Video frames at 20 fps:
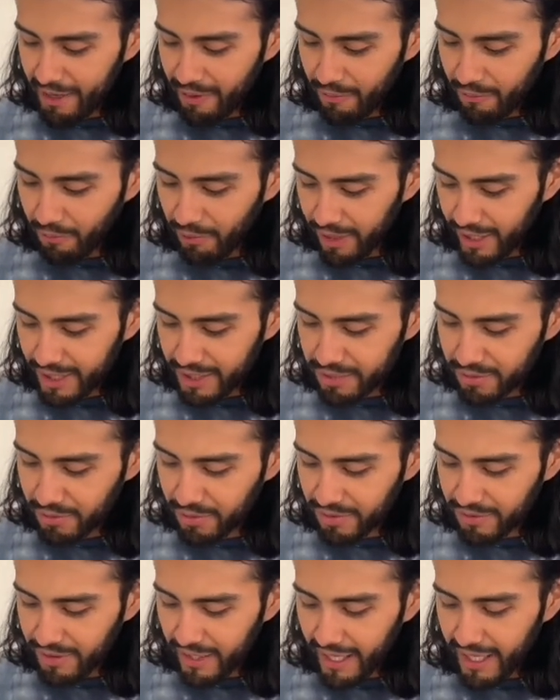what I do
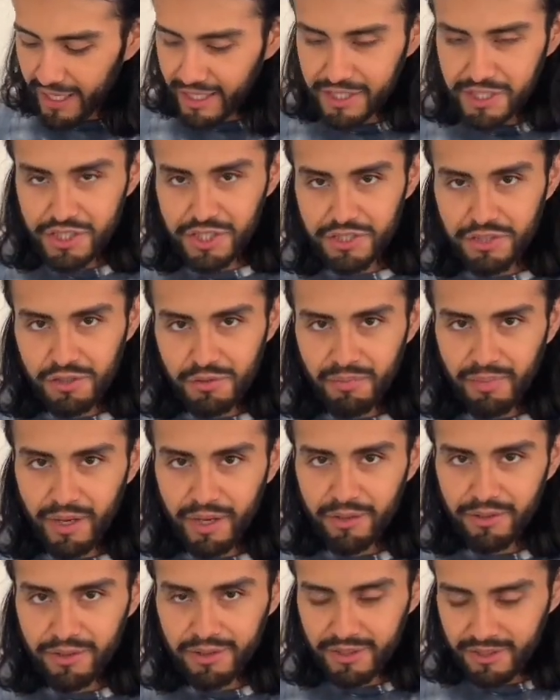is add ginger
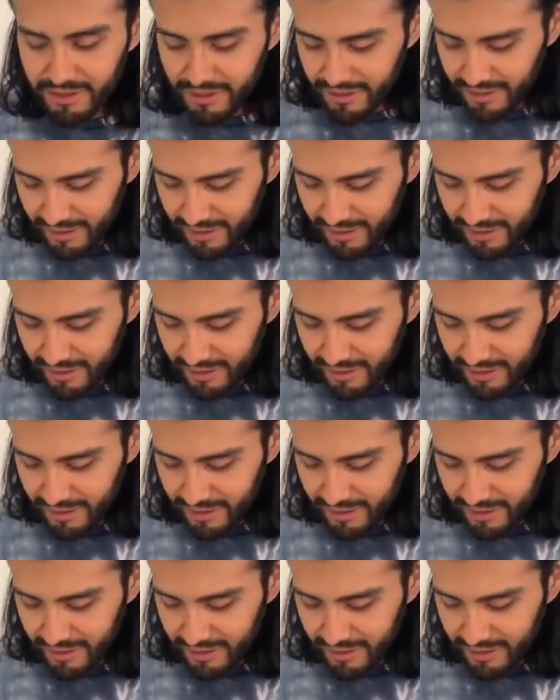powder,